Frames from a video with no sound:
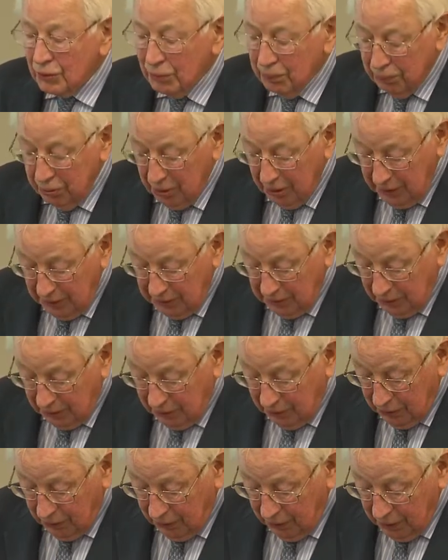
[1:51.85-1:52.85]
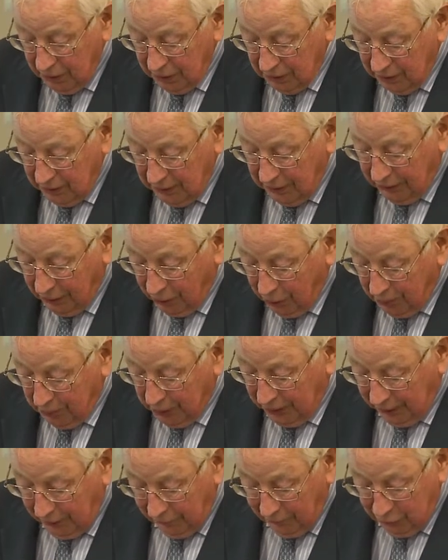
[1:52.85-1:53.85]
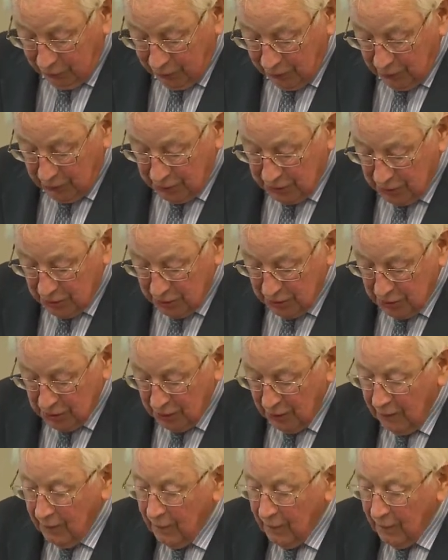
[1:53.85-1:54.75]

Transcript: political and economic influences